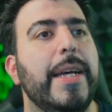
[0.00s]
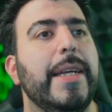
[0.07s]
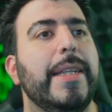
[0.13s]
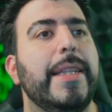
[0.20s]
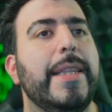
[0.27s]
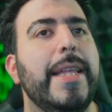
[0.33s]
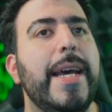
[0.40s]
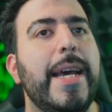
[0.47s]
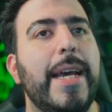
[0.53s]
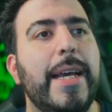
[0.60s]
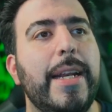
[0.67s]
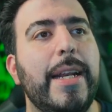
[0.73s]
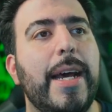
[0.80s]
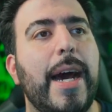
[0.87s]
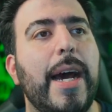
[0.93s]

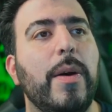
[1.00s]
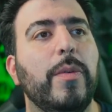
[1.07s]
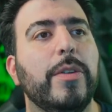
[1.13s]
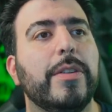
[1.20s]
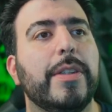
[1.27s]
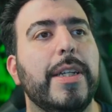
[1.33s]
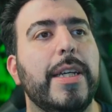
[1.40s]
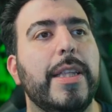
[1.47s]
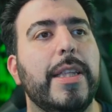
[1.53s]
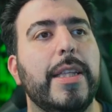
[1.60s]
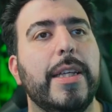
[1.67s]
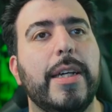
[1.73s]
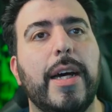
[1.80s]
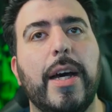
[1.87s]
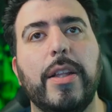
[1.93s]
Then I will say
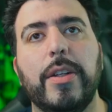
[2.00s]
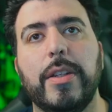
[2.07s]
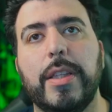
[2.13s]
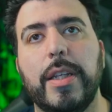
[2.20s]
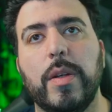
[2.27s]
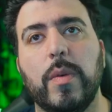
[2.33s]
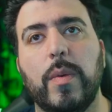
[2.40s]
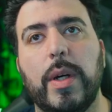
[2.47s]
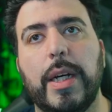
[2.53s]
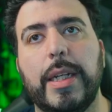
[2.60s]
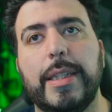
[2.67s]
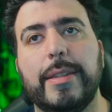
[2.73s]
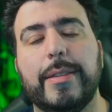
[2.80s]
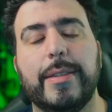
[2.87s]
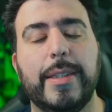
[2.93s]
the other thing
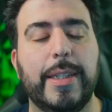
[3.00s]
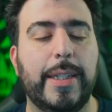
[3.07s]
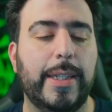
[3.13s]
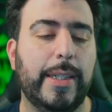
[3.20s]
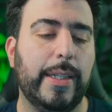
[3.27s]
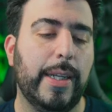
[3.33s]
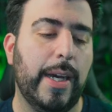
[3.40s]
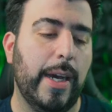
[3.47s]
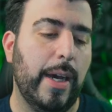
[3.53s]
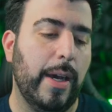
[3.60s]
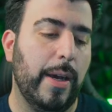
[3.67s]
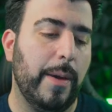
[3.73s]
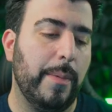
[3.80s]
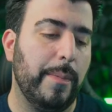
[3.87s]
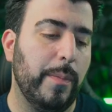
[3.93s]
was that
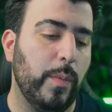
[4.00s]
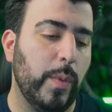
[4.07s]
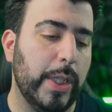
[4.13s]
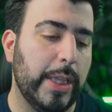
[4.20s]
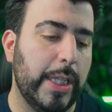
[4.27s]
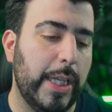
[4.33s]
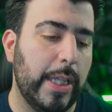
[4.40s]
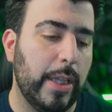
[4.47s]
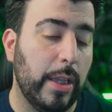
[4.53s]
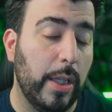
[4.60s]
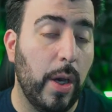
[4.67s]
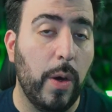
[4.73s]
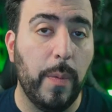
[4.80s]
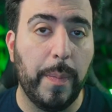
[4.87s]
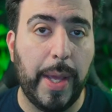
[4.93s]
um, with the
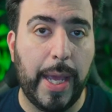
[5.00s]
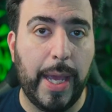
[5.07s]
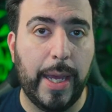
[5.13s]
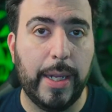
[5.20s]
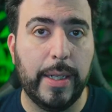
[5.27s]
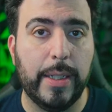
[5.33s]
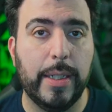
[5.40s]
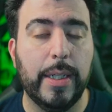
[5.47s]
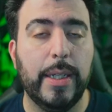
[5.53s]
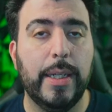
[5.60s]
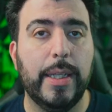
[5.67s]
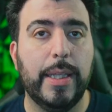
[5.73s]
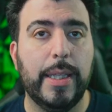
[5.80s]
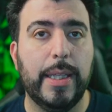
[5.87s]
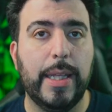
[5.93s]
low band,
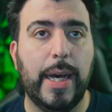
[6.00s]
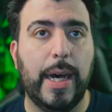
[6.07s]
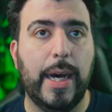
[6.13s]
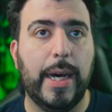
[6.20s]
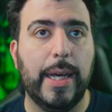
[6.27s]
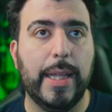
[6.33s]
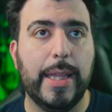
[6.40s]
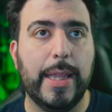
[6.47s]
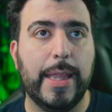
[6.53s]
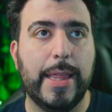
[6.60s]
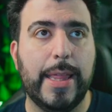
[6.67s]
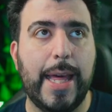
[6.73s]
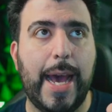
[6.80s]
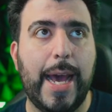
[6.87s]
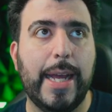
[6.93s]
uh,
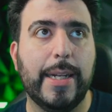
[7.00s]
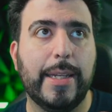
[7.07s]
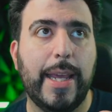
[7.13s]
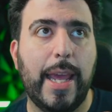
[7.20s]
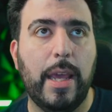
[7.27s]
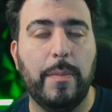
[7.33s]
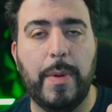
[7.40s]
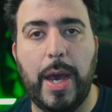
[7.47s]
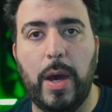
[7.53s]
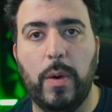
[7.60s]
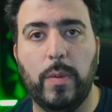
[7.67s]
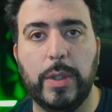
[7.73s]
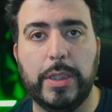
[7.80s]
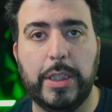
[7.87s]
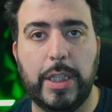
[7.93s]
that came out
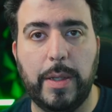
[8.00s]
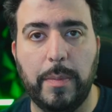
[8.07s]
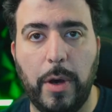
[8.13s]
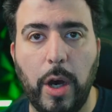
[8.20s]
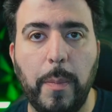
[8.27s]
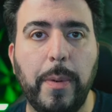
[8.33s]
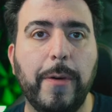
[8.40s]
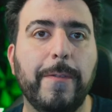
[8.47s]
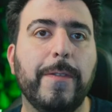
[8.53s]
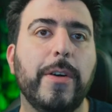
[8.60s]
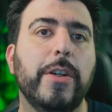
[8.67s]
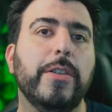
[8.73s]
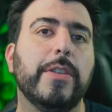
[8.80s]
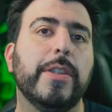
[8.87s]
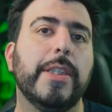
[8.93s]
with T-Mobile
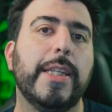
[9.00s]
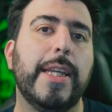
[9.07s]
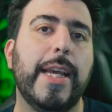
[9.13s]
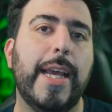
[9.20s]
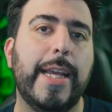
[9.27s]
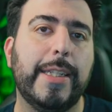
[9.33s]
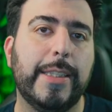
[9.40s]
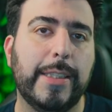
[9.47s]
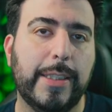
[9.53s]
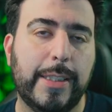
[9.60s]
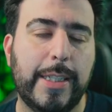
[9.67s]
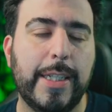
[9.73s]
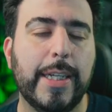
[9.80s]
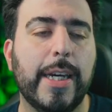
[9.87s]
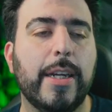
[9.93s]
first, and then
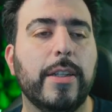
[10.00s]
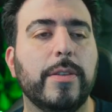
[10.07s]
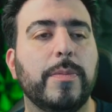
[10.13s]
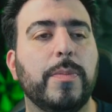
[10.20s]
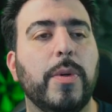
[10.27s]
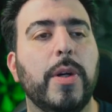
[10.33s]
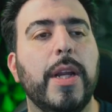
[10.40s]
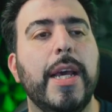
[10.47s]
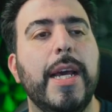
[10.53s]
AT&T got on board.